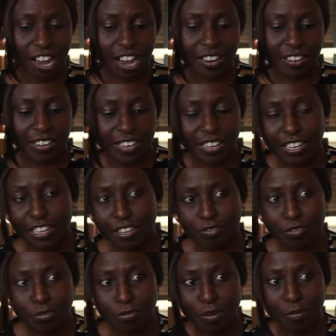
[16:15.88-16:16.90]
And then they
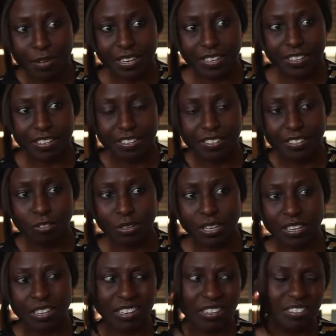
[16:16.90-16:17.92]
give you women. It's
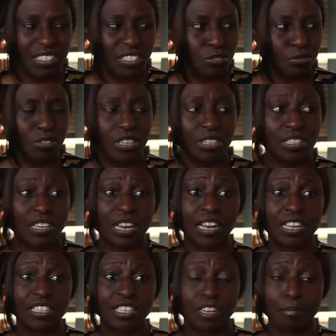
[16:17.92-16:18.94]
okay, these two girls
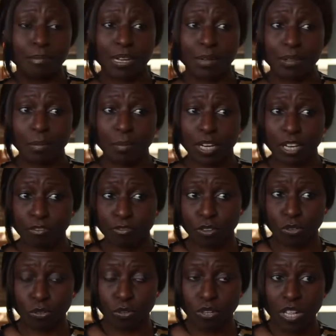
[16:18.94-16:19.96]
can actually make the money for
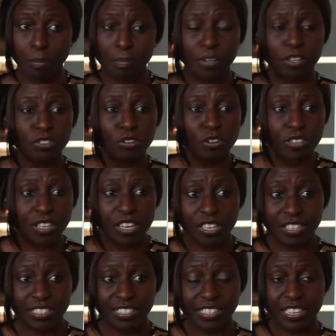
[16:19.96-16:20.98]
you. Because all the
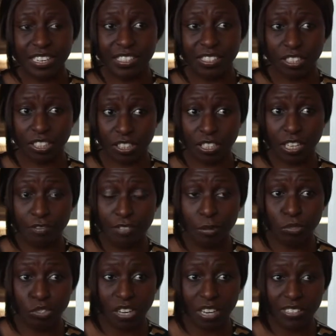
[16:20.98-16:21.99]
girls need is just give
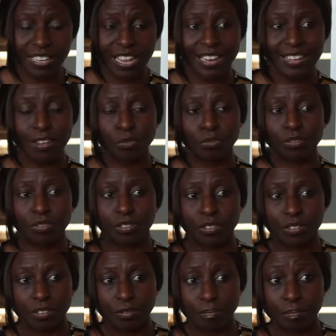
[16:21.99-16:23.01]
them drugs and they will
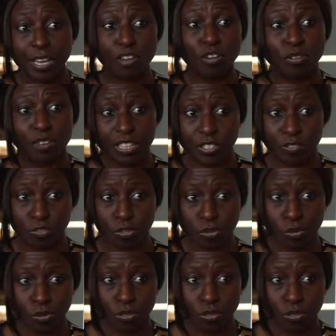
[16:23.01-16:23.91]
pay your rent for you.